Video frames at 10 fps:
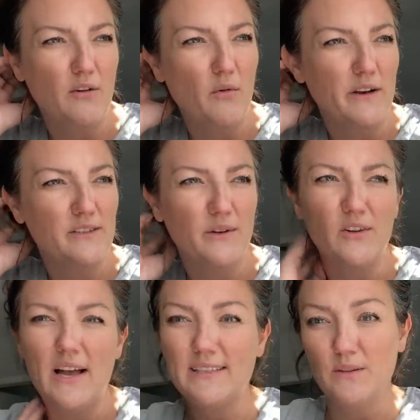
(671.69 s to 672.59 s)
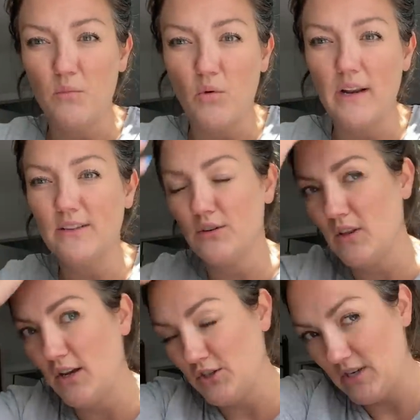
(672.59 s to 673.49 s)
Going to a class in the mornings or
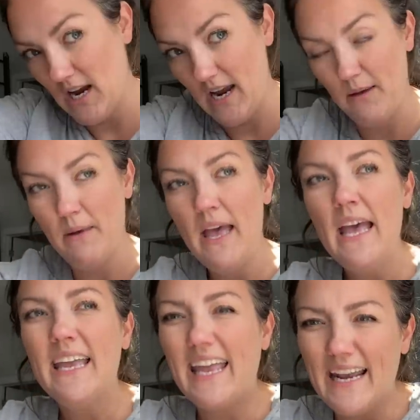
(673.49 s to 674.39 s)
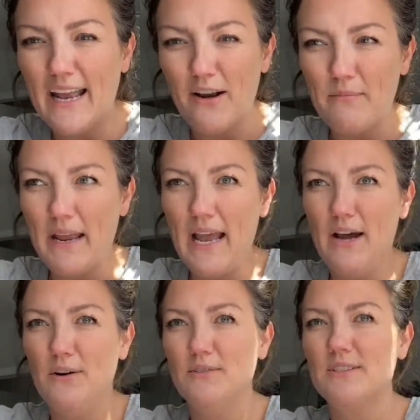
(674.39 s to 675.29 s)
lunchtime, getting out of my
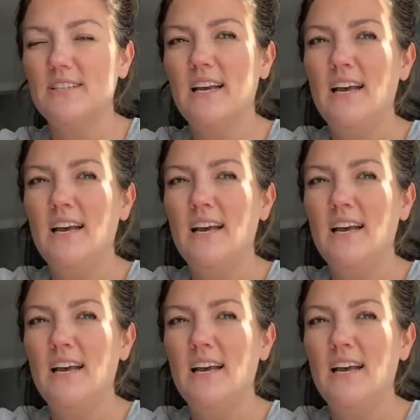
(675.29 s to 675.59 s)
house